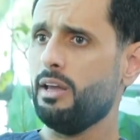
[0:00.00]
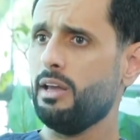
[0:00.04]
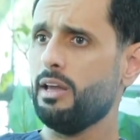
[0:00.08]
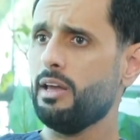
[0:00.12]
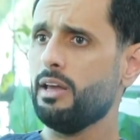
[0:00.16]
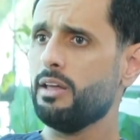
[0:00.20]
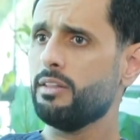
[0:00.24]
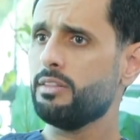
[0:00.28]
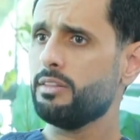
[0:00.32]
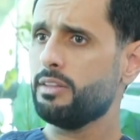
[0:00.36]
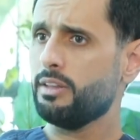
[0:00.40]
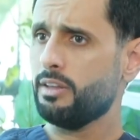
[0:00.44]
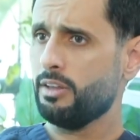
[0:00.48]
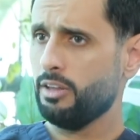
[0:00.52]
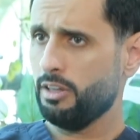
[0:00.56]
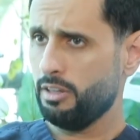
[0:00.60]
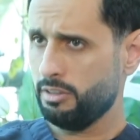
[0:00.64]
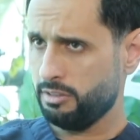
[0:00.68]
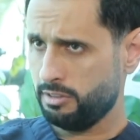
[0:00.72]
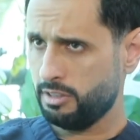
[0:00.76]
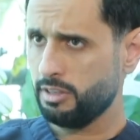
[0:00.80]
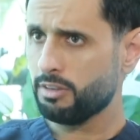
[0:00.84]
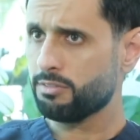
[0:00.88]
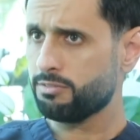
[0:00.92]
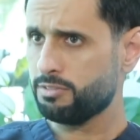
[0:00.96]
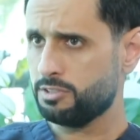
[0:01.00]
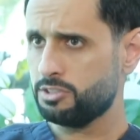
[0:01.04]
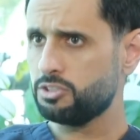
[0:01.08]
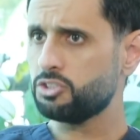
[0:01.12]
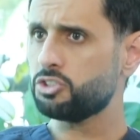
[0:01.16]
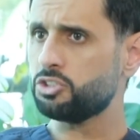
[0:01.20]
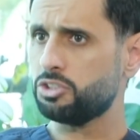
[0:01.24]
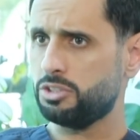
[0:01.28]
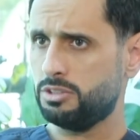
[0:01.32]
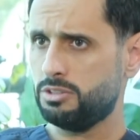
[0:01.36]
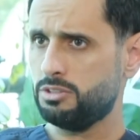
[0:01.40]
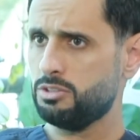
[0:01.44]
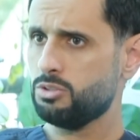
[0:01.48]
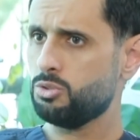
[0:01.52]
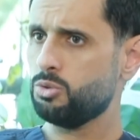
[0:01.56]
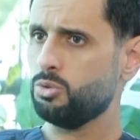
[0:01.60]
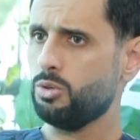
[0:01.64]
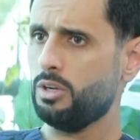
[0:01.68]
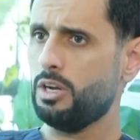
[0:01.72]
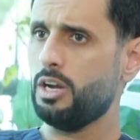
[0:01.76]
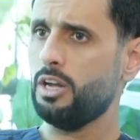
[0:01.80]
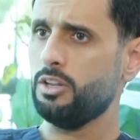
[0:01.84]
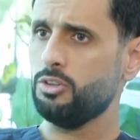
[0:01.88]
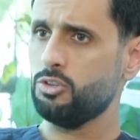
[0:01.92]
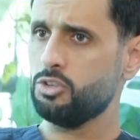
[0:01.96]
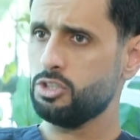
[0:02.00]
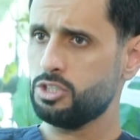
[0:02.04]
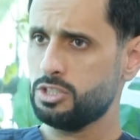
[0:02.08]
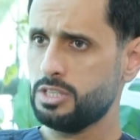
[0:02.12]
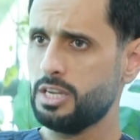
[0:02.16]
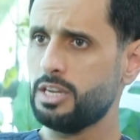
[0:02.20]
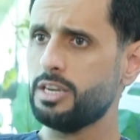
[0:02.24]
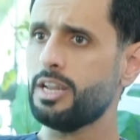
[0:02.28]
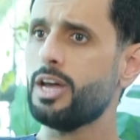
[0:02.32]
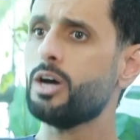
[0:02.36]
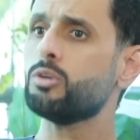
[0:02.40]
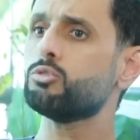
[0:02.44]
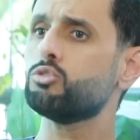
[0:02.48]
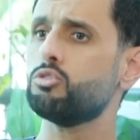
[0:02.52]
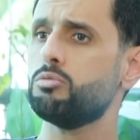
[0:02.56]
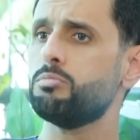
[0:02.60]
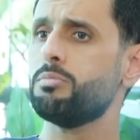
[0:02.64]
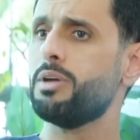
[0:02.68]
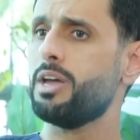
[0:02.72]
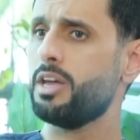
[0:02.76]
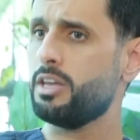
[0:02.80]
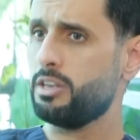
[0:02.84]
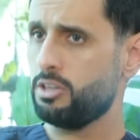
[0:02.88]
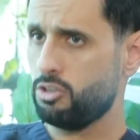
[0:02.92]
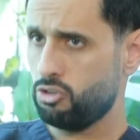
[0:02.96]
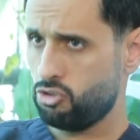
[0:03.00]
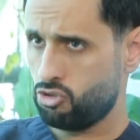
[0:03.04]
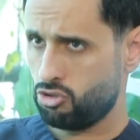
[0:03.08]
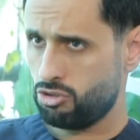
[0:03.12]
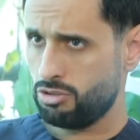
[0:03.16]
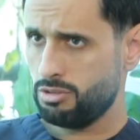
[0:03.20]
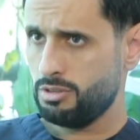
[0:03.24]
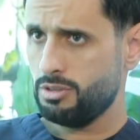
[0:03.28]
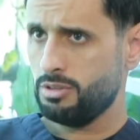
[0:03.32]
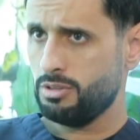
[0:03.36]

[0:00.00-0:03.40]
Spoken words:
and the healthcare physicians to understand how to manage